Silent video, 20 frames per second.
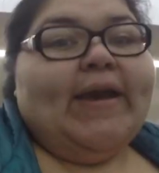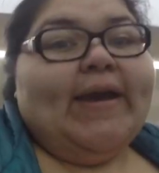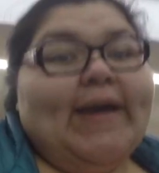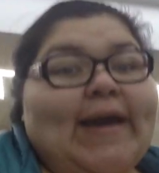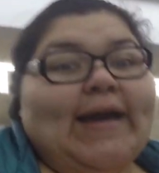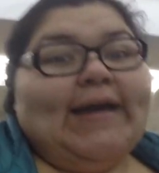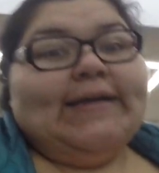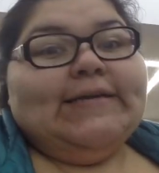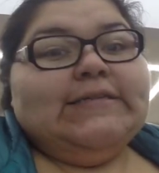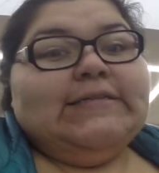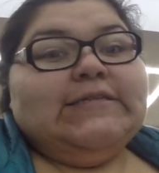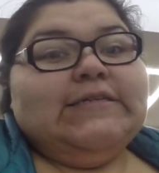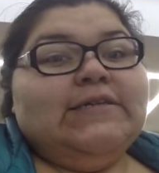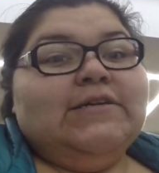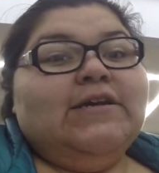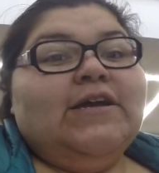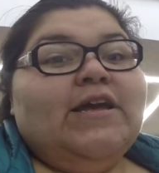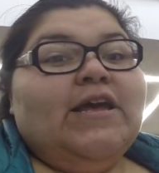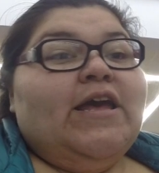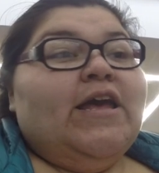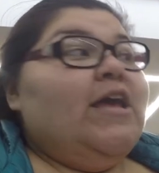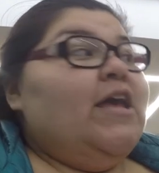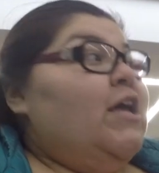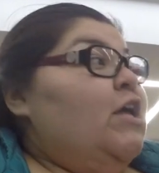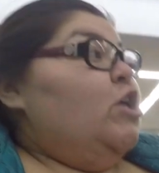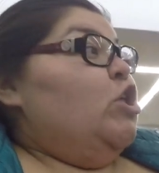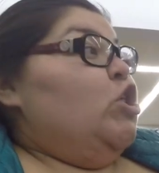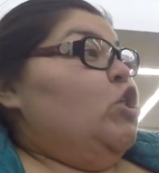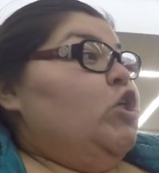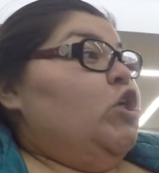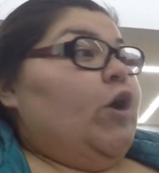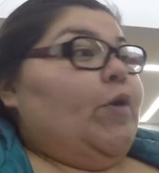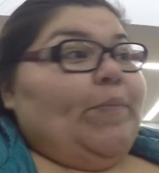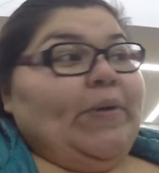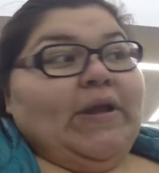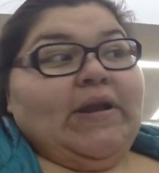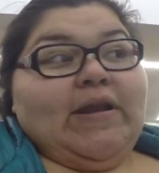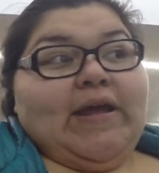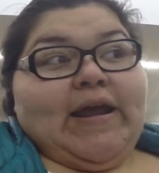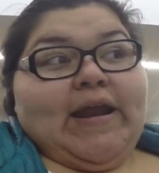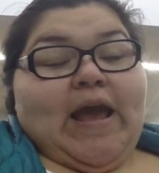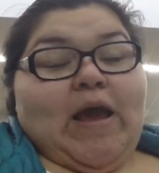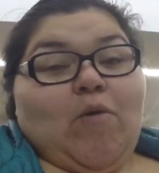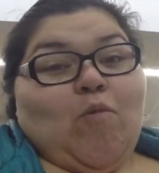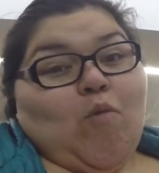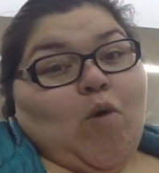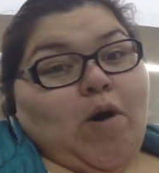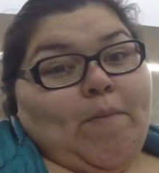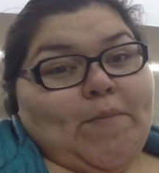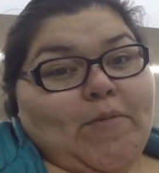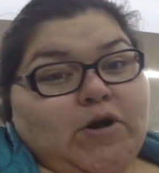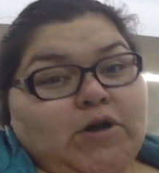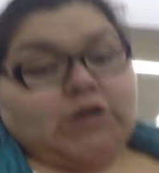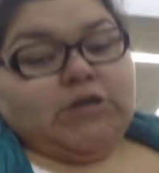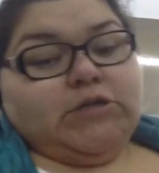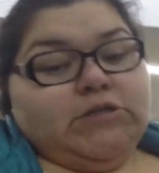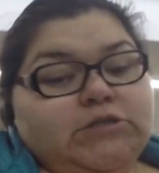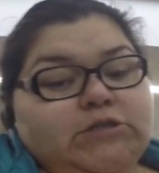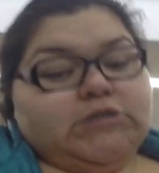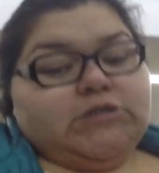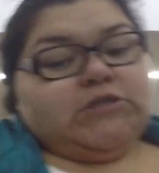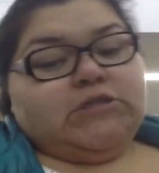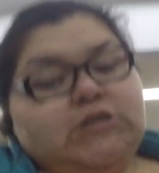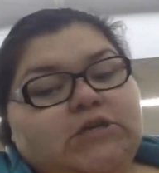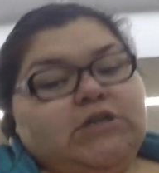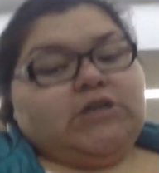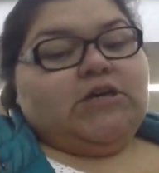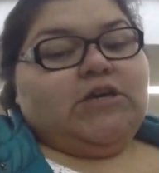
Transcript: Hey guys, shopping late at Walmart.